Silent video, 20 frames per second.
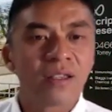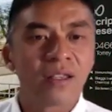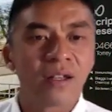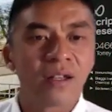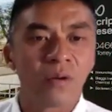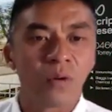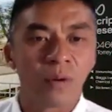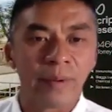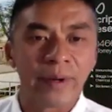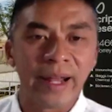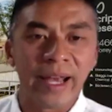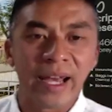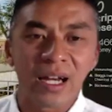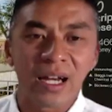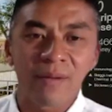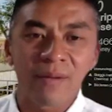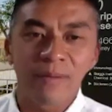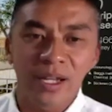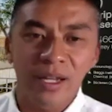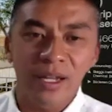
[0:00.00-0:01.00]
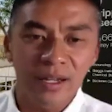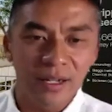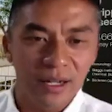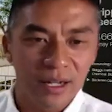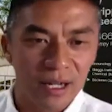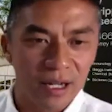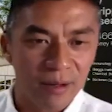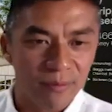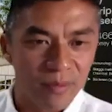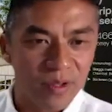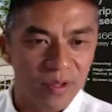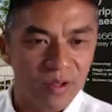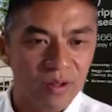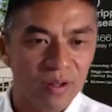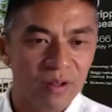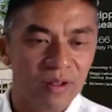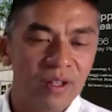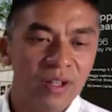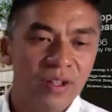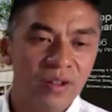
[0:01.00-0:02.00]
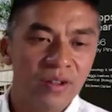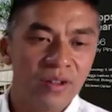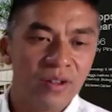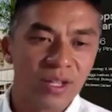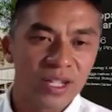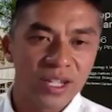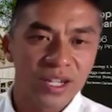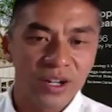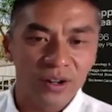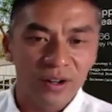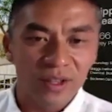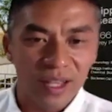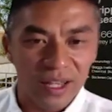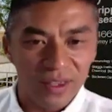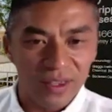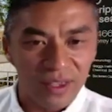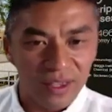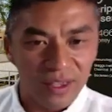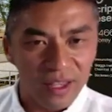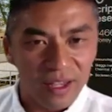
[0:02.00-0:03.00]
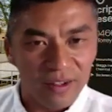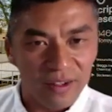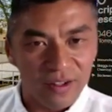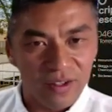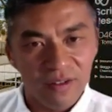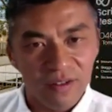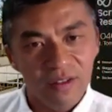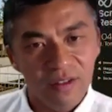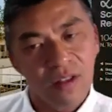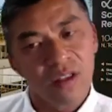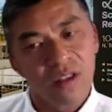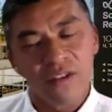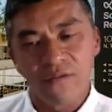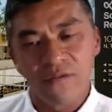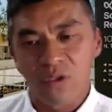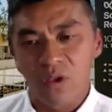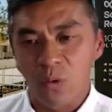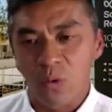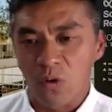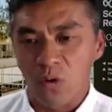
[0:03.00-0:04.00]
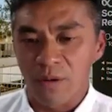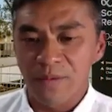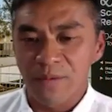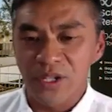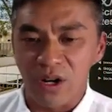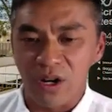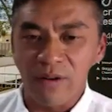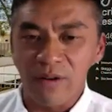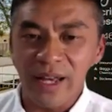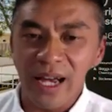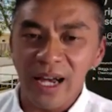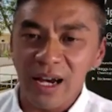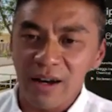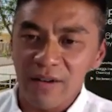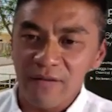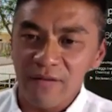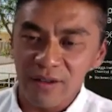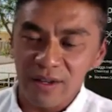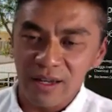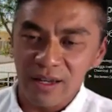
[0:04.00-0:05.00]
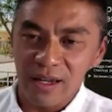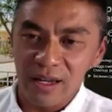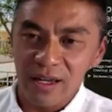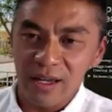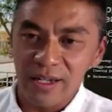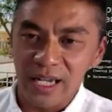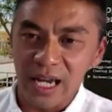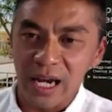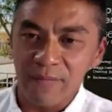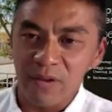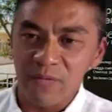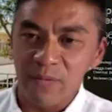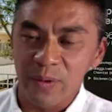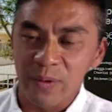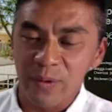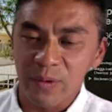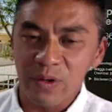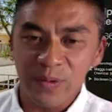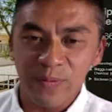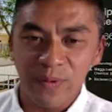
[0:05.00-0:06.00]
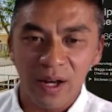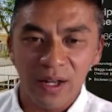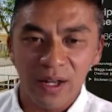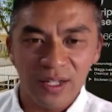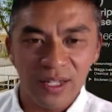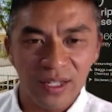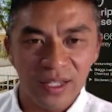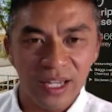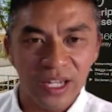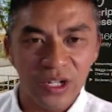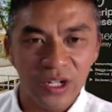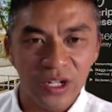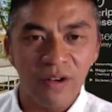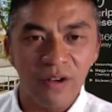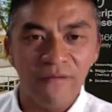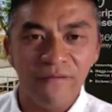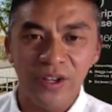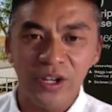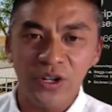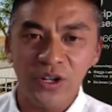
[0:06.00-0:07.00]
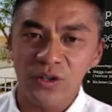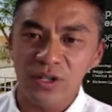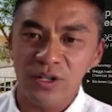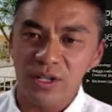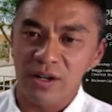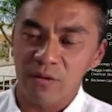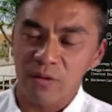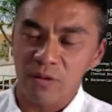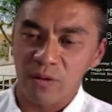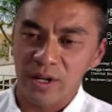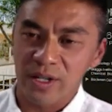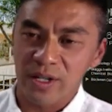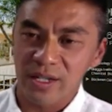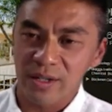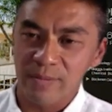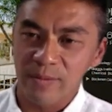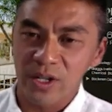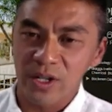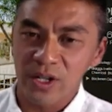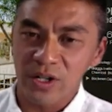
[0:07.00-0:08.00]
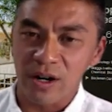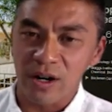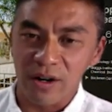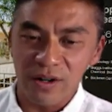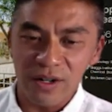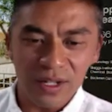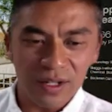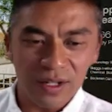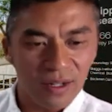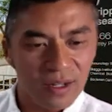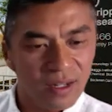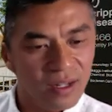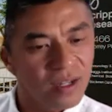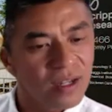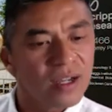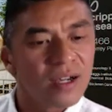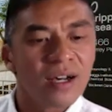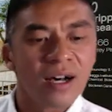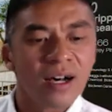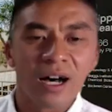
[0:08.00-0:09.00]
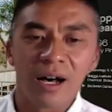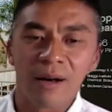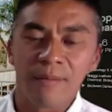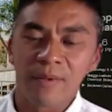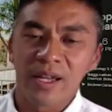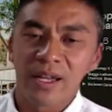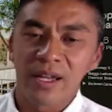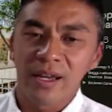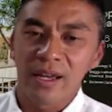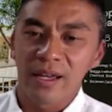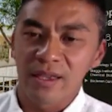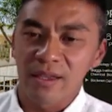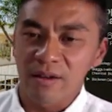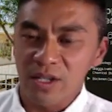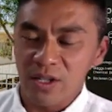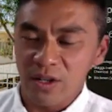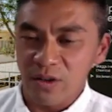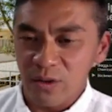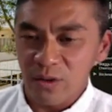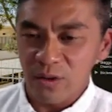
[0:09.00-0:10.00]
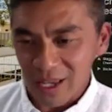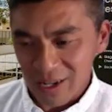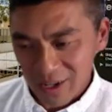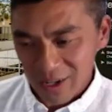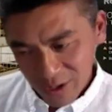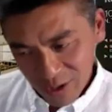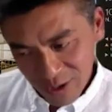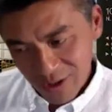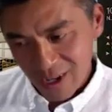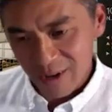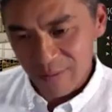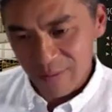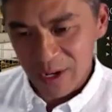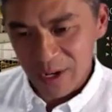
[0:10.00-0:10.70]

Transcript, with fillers: the worm anatomy. Um, you can see here that this, even though worms don't have adaptive immune responses, they do have features that are quite similar to ours. Um, and those of you that um,